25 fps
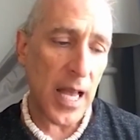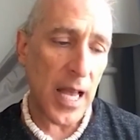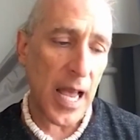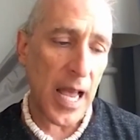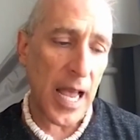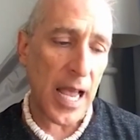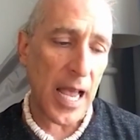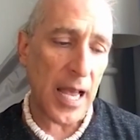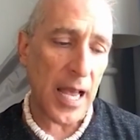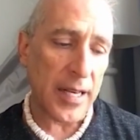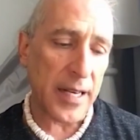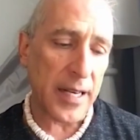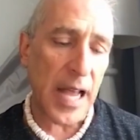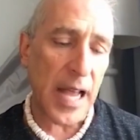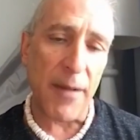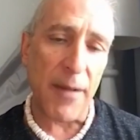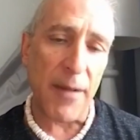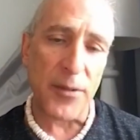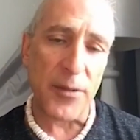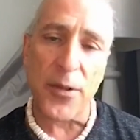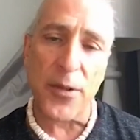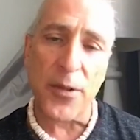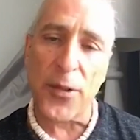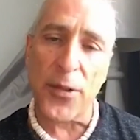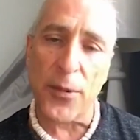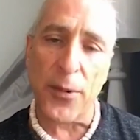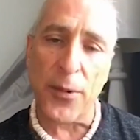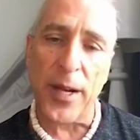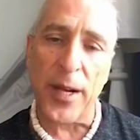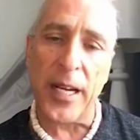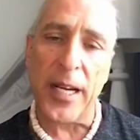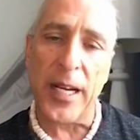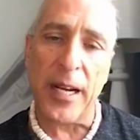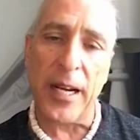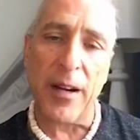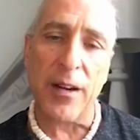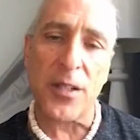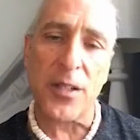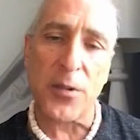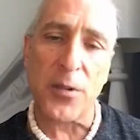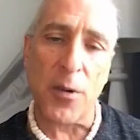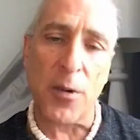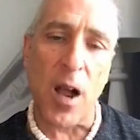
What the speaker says: And after 3 years,